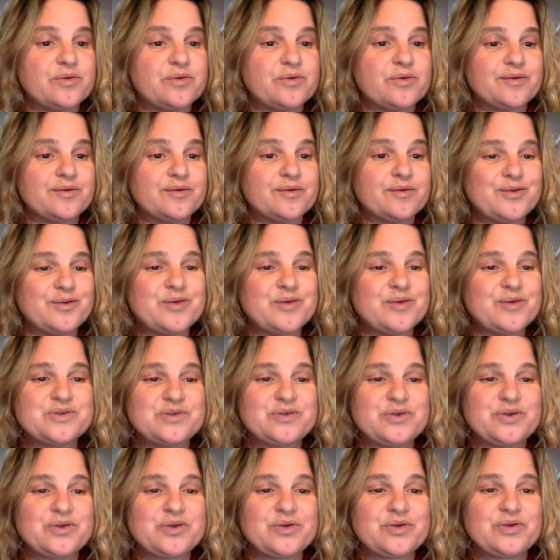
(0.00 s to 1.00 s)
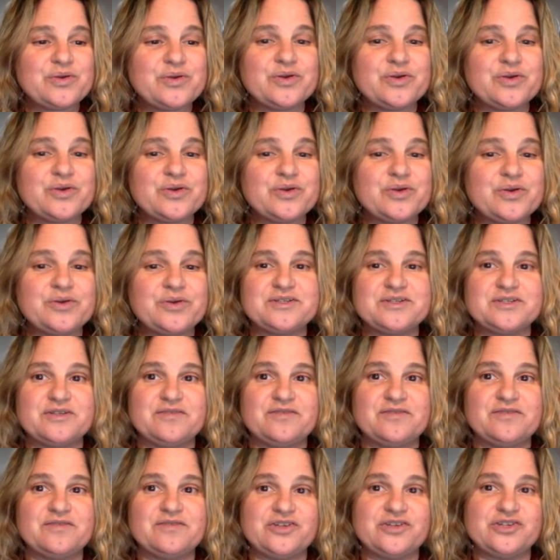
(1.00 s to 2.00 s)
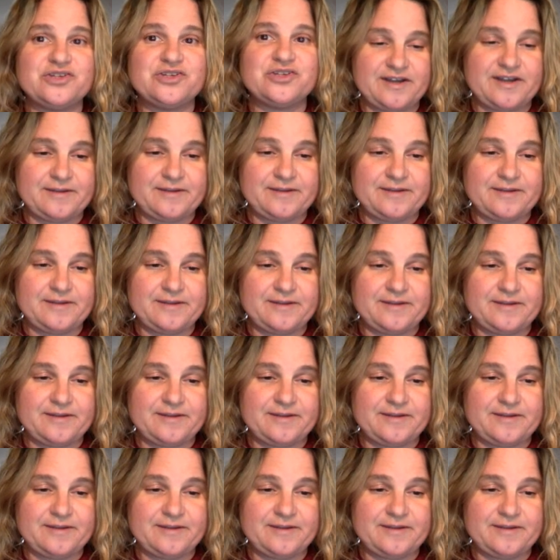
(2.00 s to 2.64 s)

kudos to you. You're nearly to the finish line.